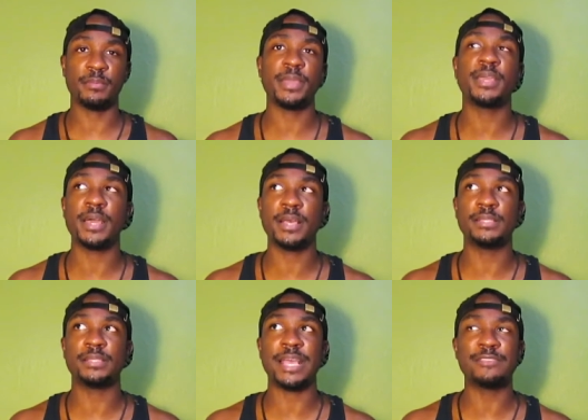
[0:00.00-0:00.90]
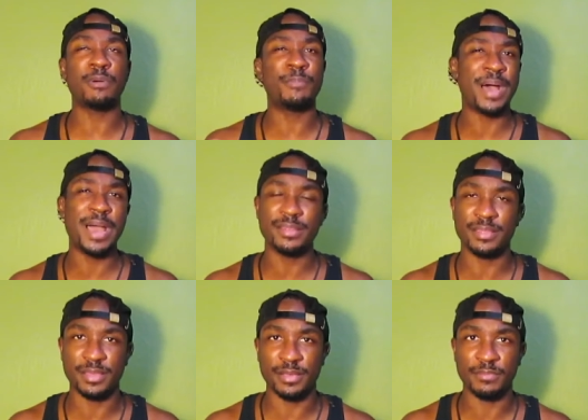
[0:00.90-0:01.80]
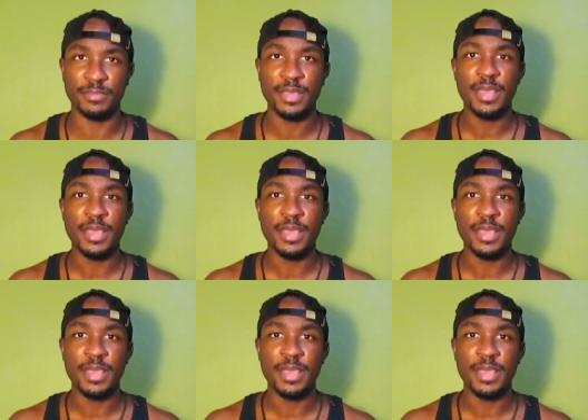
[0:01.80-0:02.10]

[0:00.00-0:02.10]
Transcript: Because that's what bonded them.